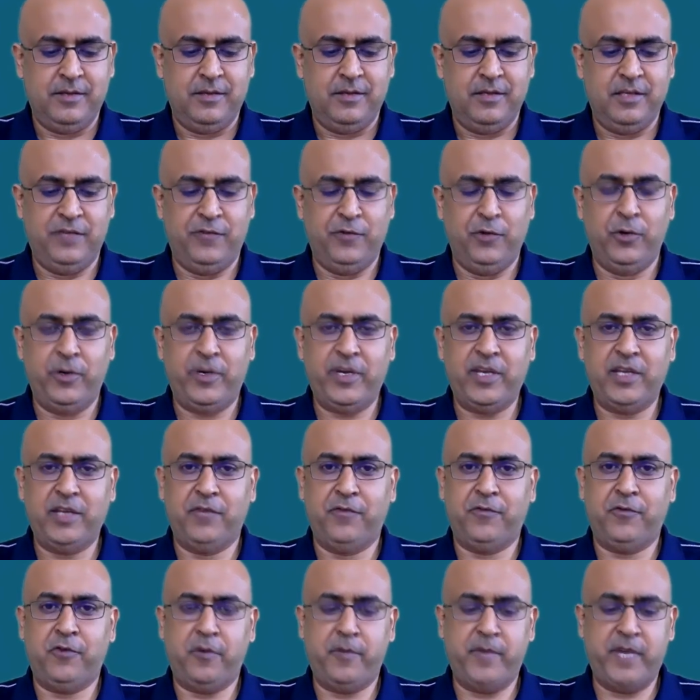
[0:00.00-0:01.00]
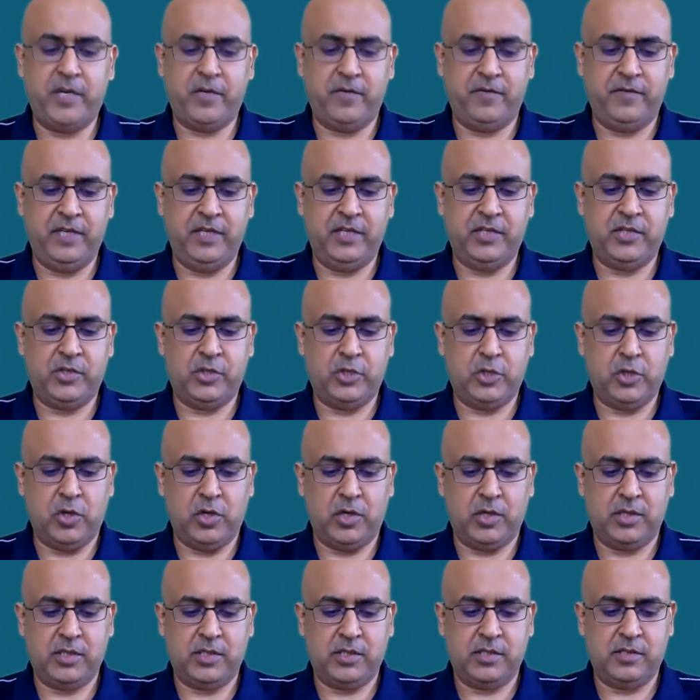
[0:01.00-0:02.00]
If you look at the format of these
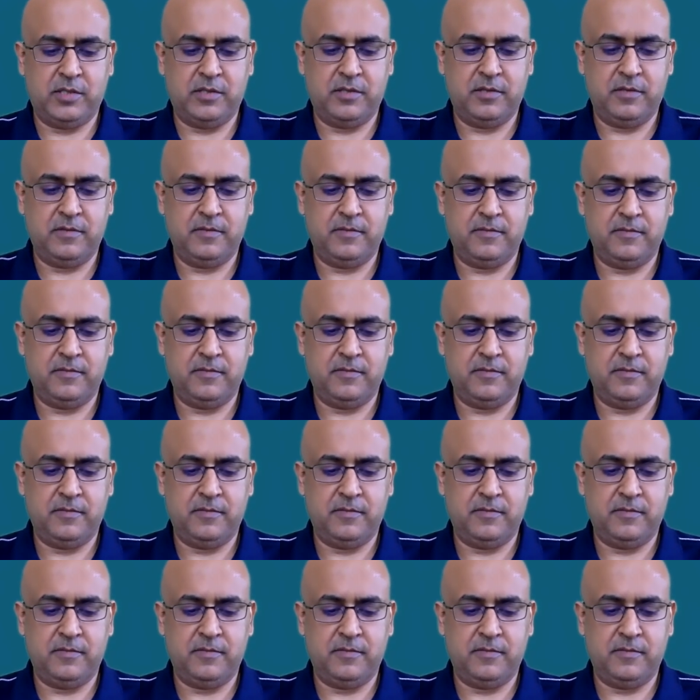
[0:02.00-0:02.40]
talks,